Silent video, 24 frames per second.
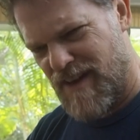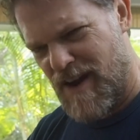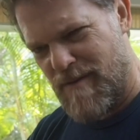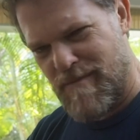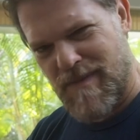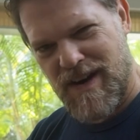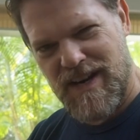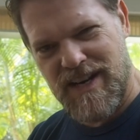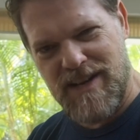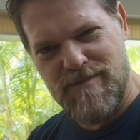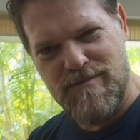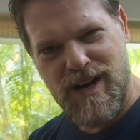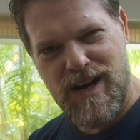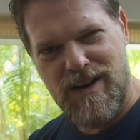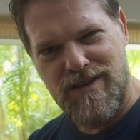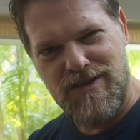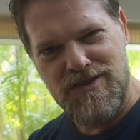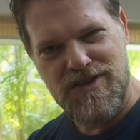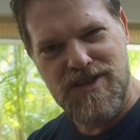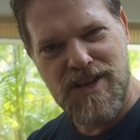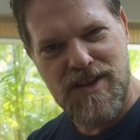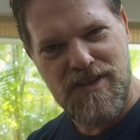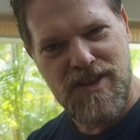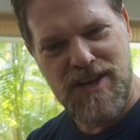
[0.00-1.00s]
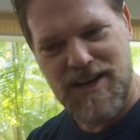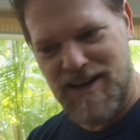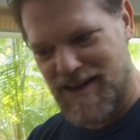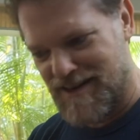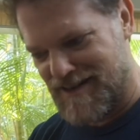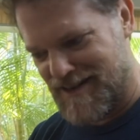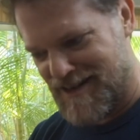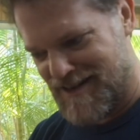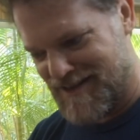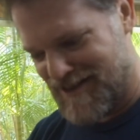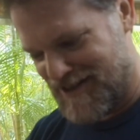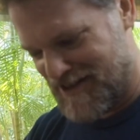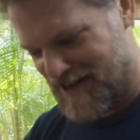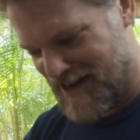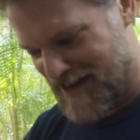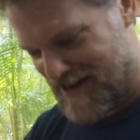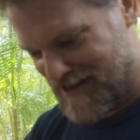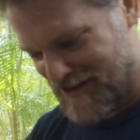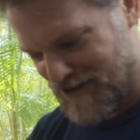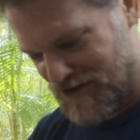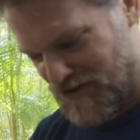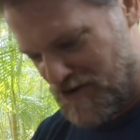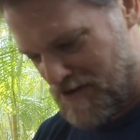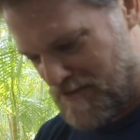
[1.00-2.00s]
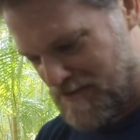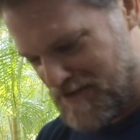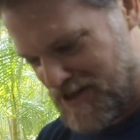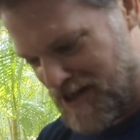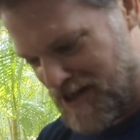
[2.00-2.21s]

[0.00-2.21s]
that many bowls. I think I need to take a trip